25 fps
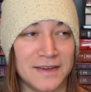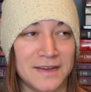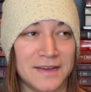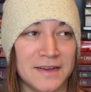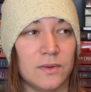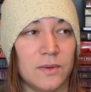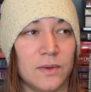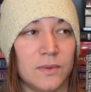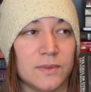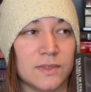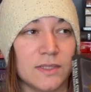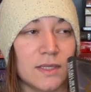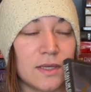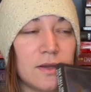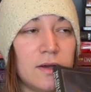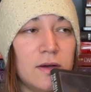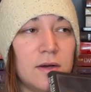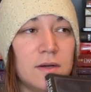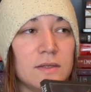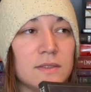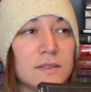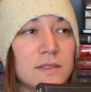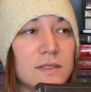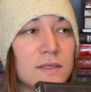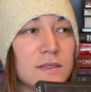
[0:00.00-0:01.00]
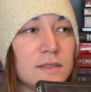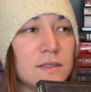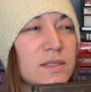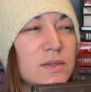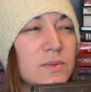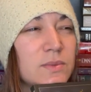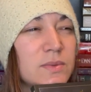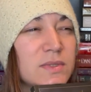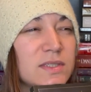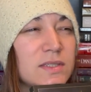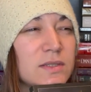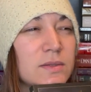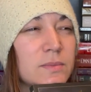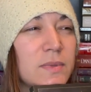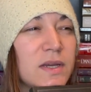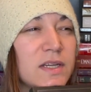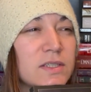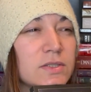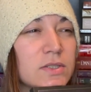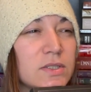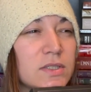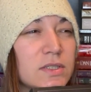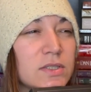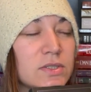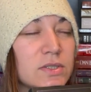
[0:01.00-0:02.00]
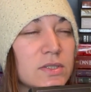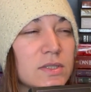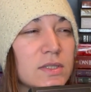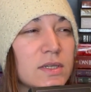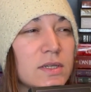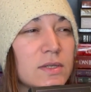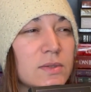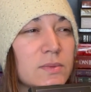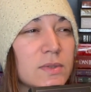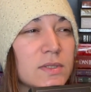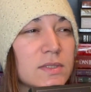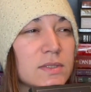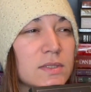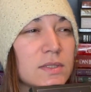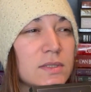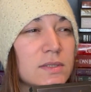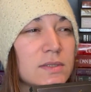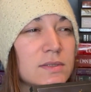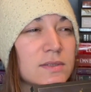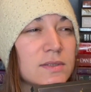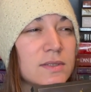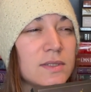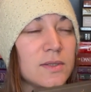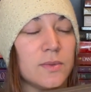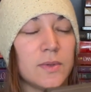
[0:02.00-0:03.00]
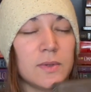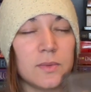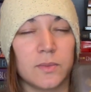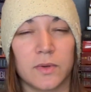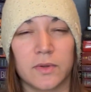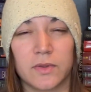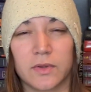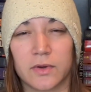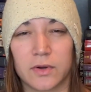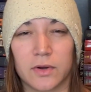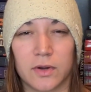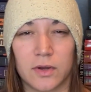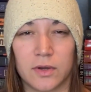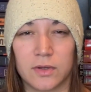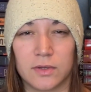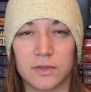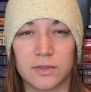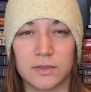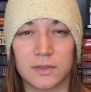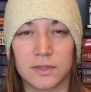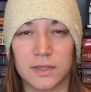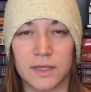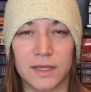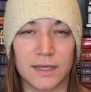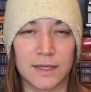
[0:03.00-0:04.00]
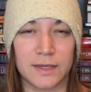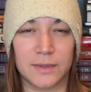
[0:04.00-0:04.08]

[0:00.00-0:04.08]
what was it called? It wasn't Imagination Land, was it? The one where they're all like